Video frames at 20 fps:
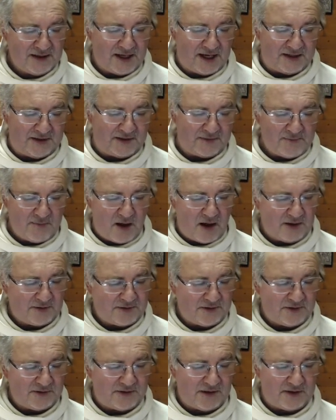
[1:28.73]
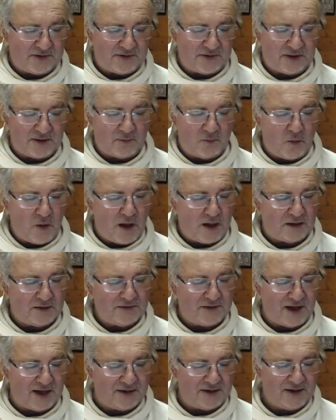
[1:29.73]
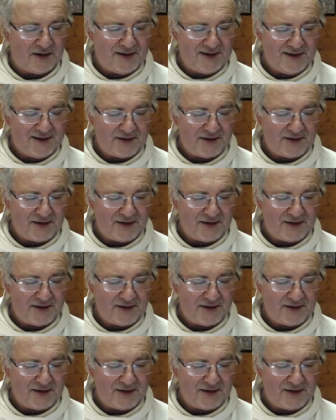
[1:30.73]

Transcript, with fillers: And his master said to him, Well done,